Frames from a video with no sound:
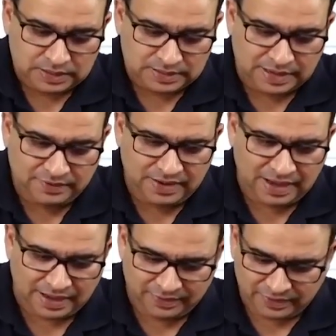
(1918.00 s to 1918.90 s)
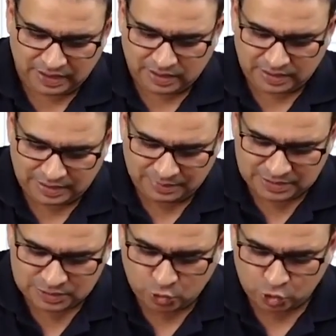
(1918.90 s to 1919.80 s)
Then we have, let me
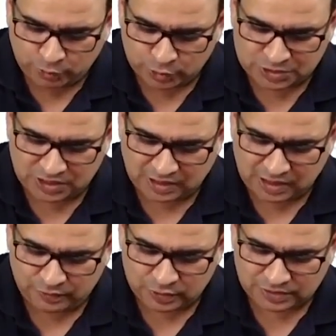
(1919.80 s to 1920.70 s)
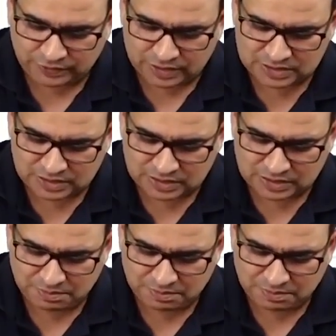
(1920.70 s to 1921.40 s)
just go to posterior cranial fossa first. The